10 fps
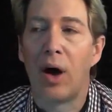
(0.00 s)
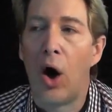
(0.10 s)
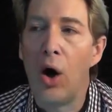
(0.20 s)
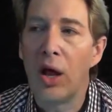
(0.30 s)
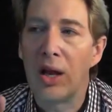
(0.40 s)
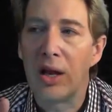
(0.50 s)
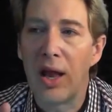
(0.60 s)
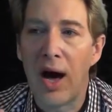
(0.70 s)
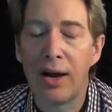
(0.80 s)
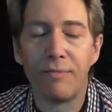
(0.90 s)
a
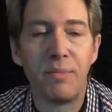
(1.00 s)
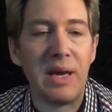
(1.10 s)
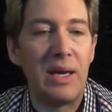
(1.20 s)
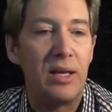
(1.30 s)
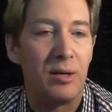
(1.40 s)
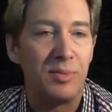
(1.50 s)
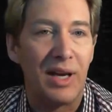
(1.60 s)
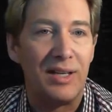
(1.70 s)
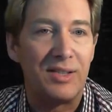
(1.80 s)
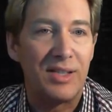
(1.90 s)
lot of mediums
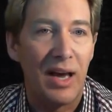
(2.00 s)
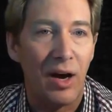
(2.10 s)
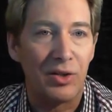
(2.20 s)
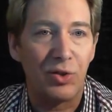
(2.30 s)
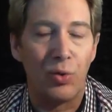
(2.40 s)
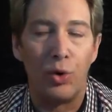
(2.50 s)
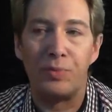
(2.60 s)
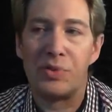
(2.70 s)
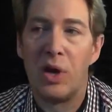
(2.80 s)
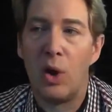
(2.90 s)
and seance
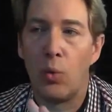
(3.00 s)
groups